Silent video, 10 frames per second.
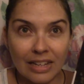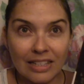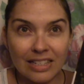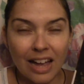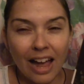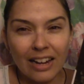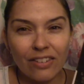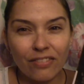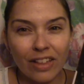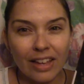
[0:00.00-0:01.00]
it's kind
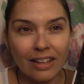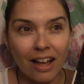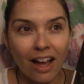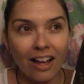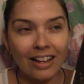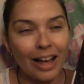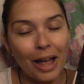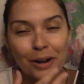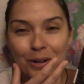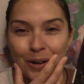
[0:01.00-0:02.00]
of like
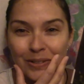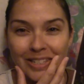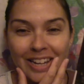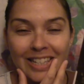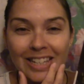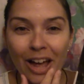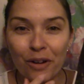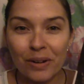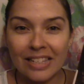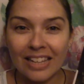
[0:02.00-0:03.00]
I don't know. It's it's I
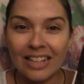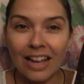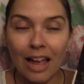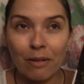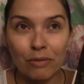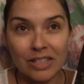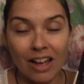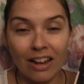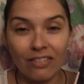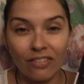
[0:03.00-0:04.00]
don't want to say I was
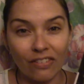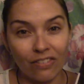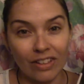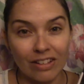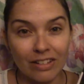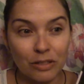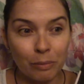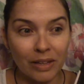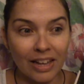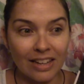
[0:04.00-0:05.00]

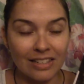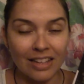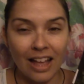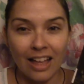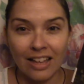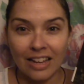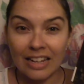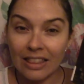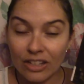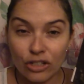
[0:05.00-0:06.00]
unfulfilled because
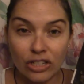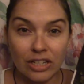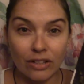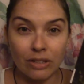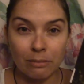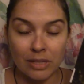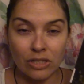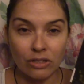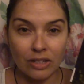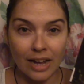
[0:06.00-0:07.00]
it, there's still the
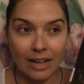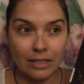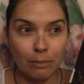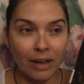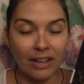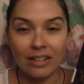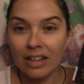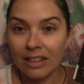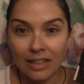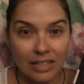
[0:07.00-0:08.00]
mystery aspect.
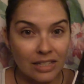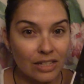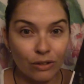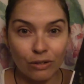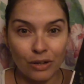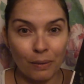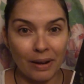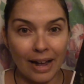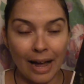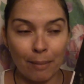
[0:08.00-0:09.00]
They still don't know
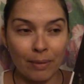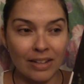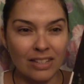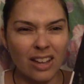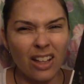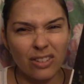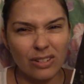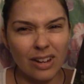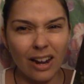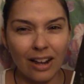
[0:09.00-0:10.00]
what happens.
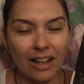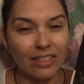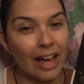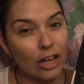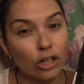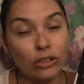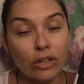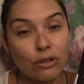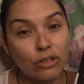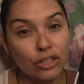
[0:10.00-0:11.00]
There's not that
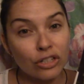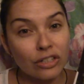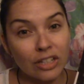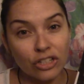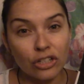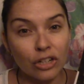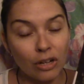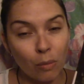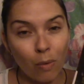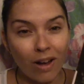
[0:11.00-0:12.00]
closure that you're
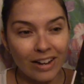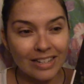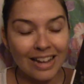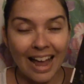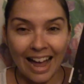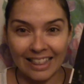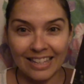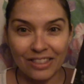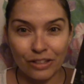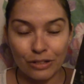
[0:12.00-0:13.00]
going to want at
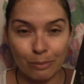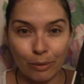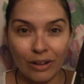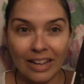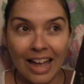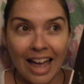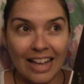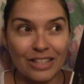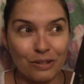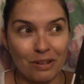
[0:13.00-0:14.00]
the end of this book.
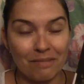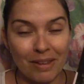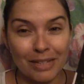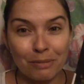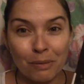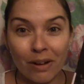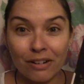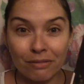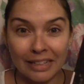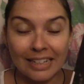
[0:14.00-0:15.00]
And so it makes me
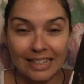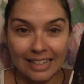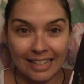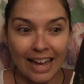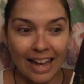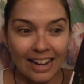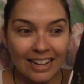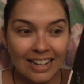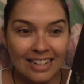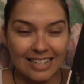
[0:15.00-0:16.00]
want to read it
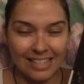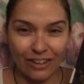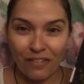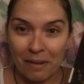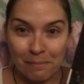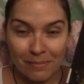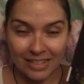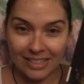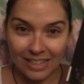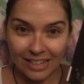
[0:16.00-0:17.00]
again to see if I
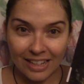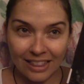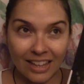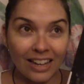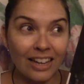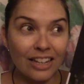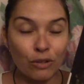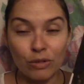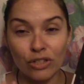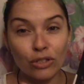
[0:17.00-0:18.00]
missed anything.
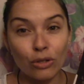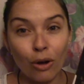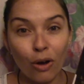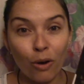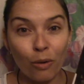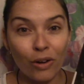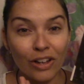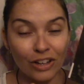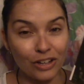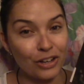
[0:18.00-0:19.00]
It was so
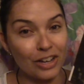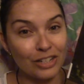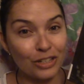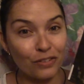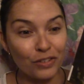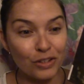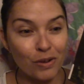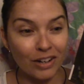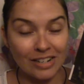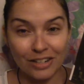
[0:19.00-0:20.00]
good. So if
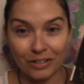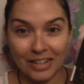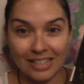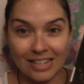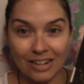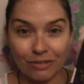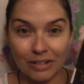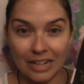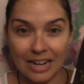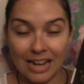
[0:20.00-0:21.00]
you are interested in
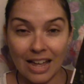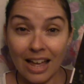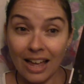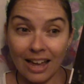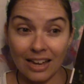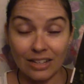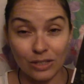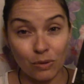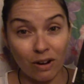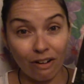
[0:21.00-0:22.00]
reading a
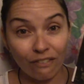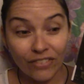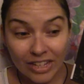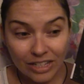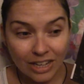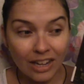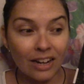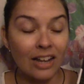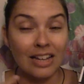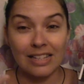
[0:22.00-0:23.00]
historical
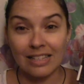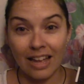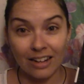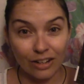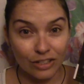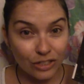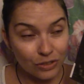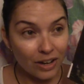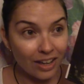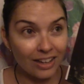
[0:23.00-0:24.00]
fiction set in
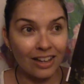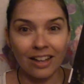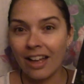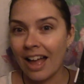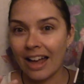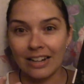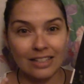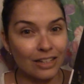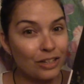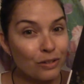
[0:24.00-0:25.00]
Australia and
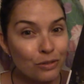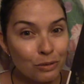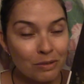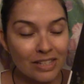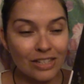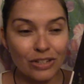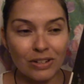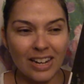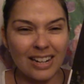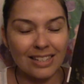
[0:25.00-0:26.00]
it's a huge
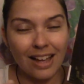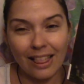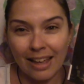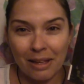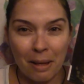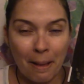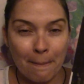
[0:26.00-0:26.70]
mystery and it's got like